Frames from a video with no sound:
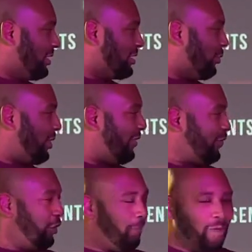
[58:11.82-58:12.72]
So whatever
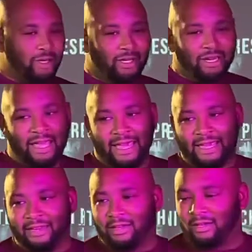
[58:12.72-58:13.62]
you're putting
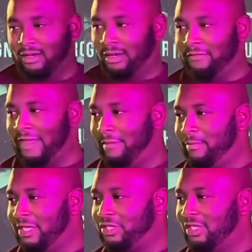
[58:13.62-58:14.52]
ahead of that
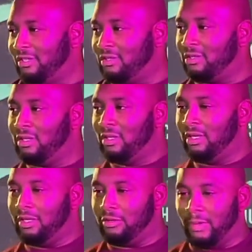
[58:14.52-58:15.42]
mission,
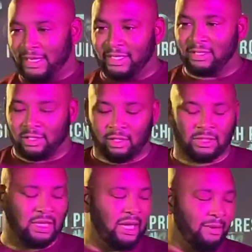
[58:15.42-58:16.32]
you might need to talk to
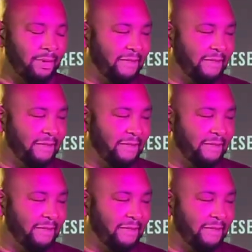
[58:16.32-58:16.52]
God about it.